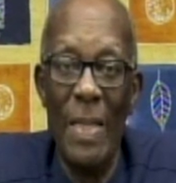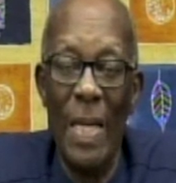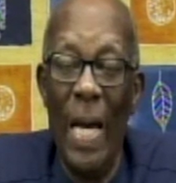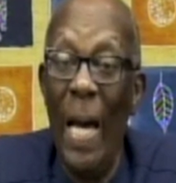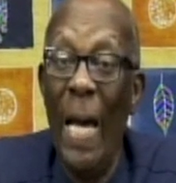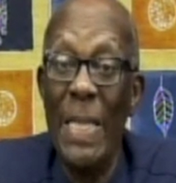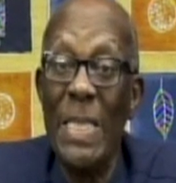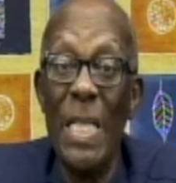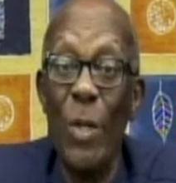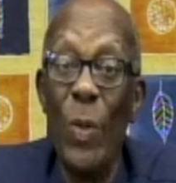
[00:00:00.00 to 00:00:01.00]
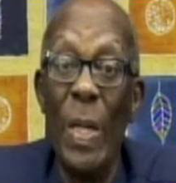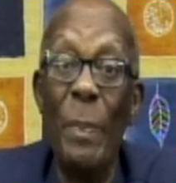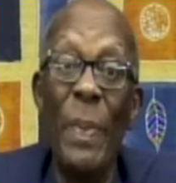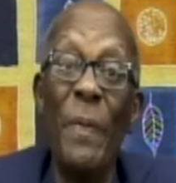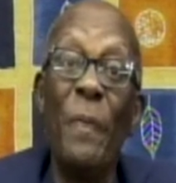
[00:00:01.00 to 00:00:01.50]
had
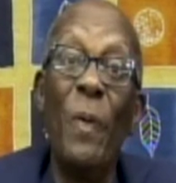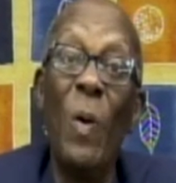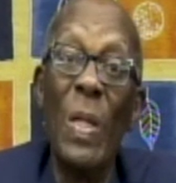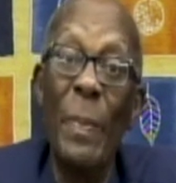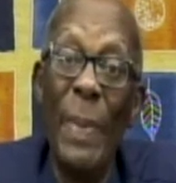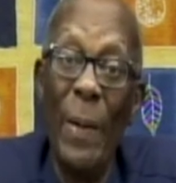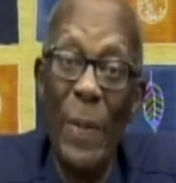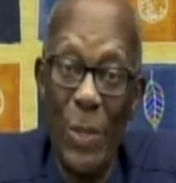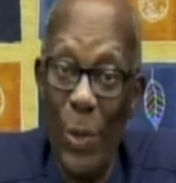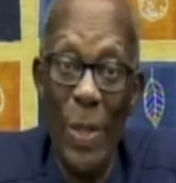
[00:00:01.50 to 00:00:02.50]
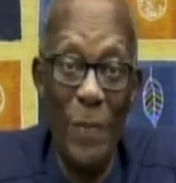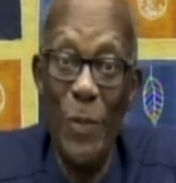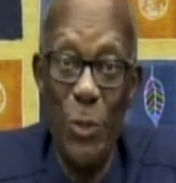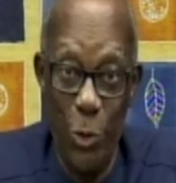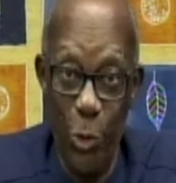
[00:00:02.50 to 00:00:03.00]
children before the marriage or
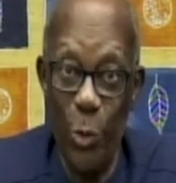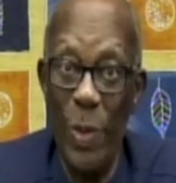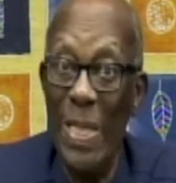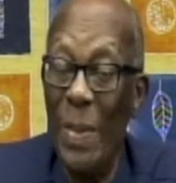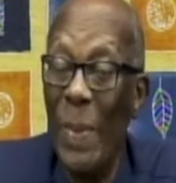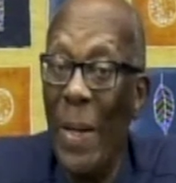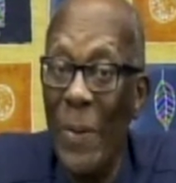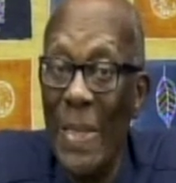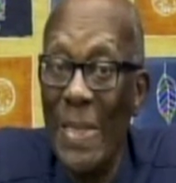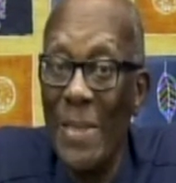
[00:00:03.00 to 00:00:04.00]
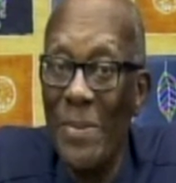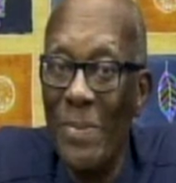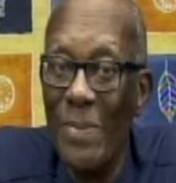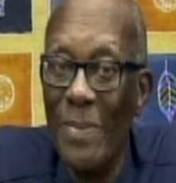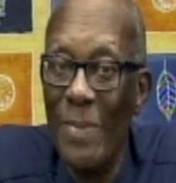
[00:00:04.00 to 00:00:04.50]
even during the marriage
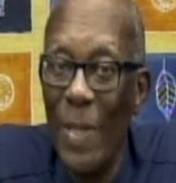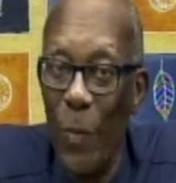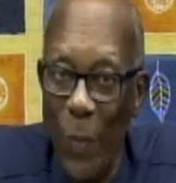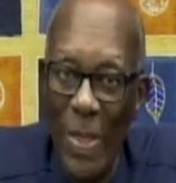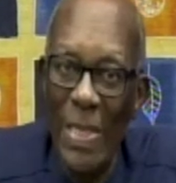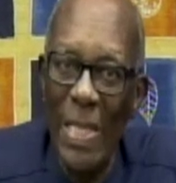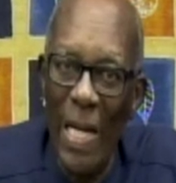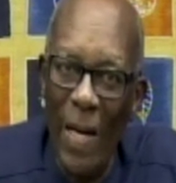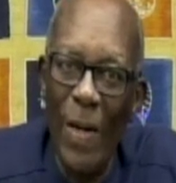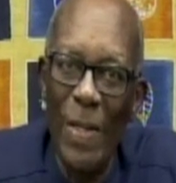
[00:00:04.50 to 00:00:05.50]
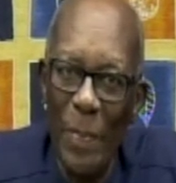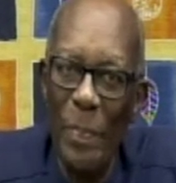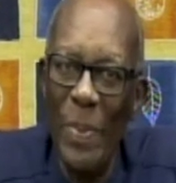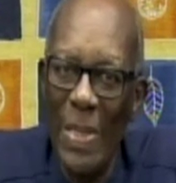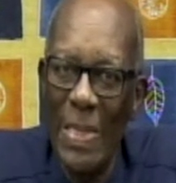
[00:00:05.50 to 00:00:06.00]
with other
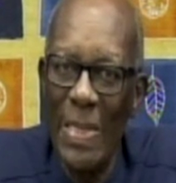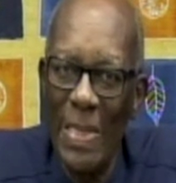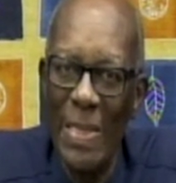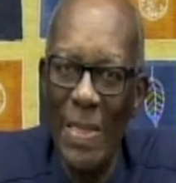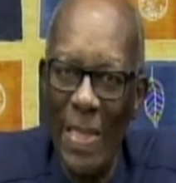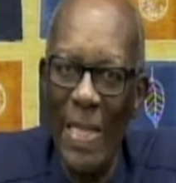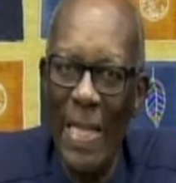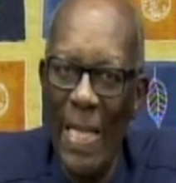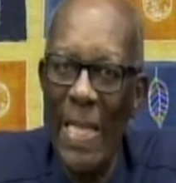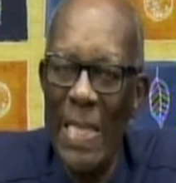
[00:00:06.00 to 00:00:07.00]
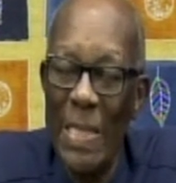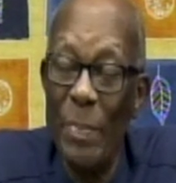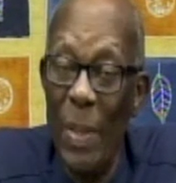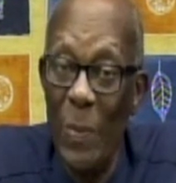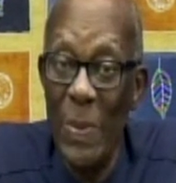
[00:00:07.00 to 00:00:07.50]
persons other than the
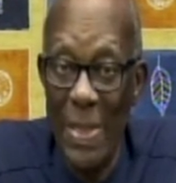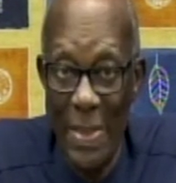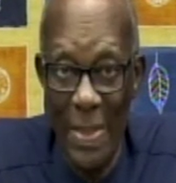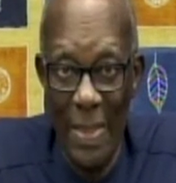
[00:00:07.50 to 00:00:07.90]
spouse,